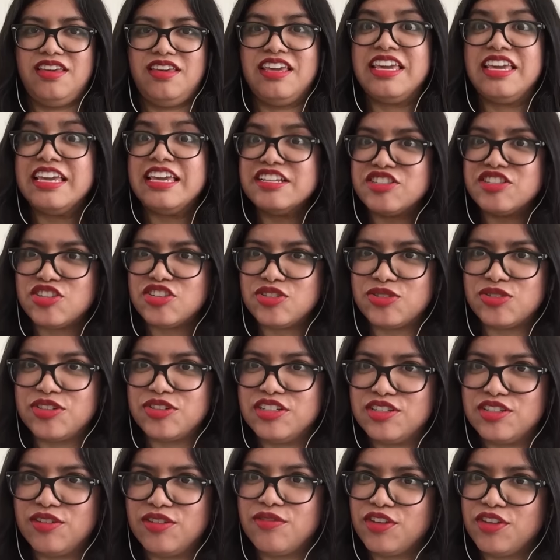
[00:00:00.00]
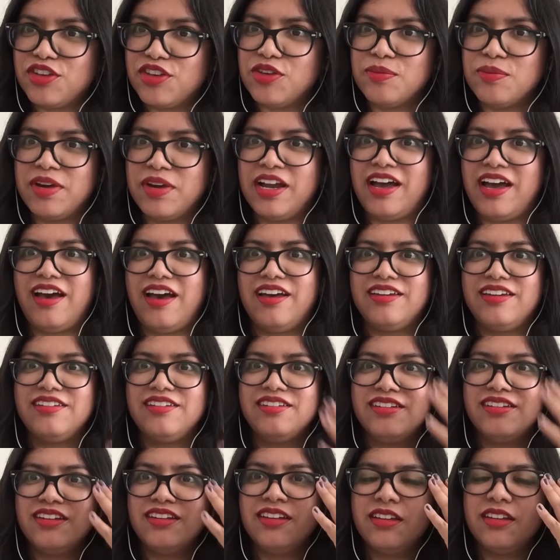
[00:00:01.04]
histories of the
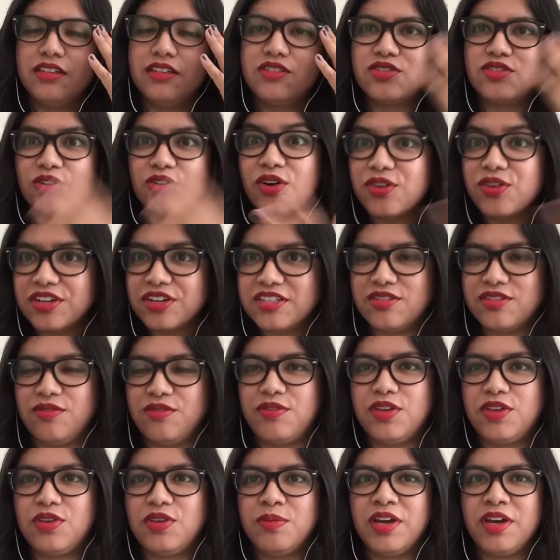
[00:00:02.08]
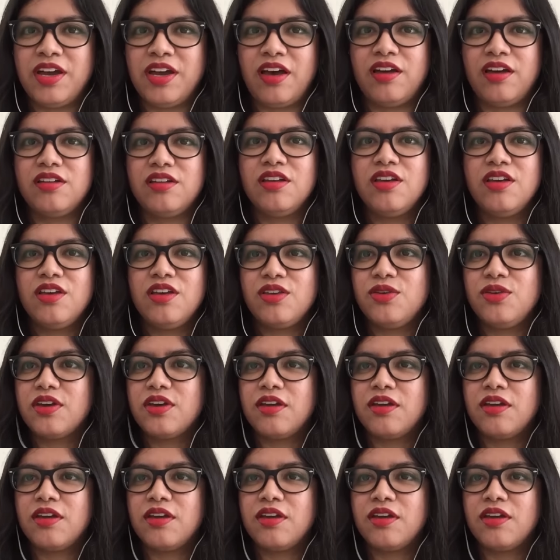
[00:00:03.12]
humankind, stories of the humankind.